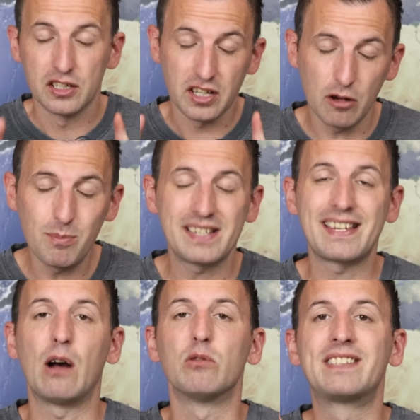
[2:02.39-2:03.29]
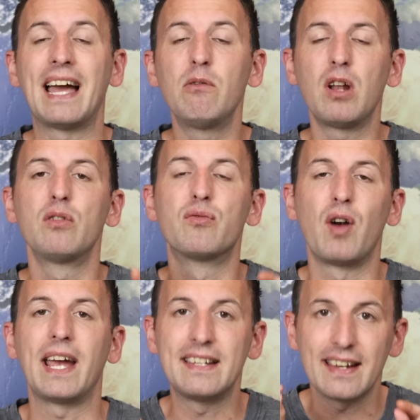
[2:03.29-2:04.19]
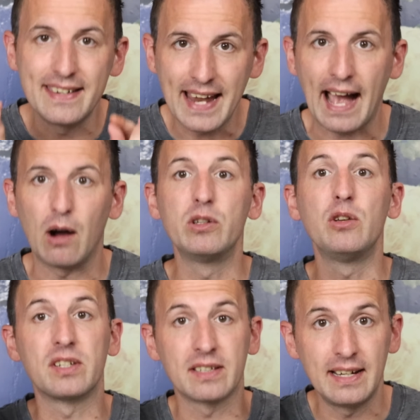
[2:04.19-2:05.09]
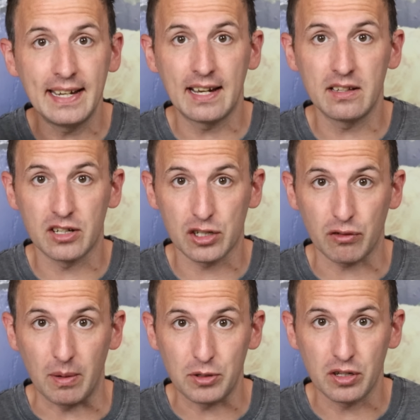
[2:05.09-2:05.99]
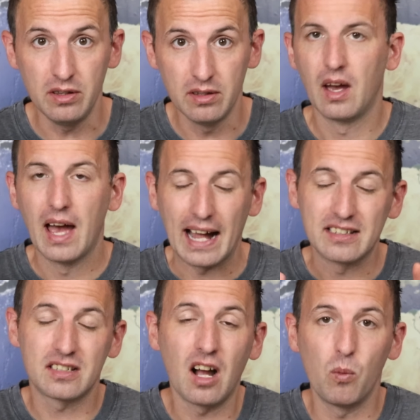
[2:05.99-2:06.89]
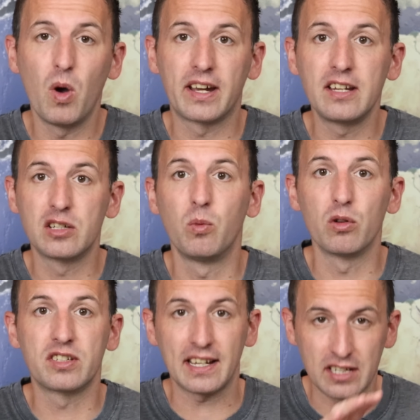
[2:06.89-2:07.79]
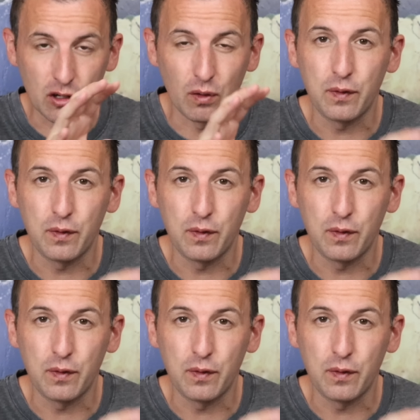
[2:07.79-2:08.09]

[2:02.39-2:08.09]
So don't miss out, download Raid now using the link in the description and start working towards getting your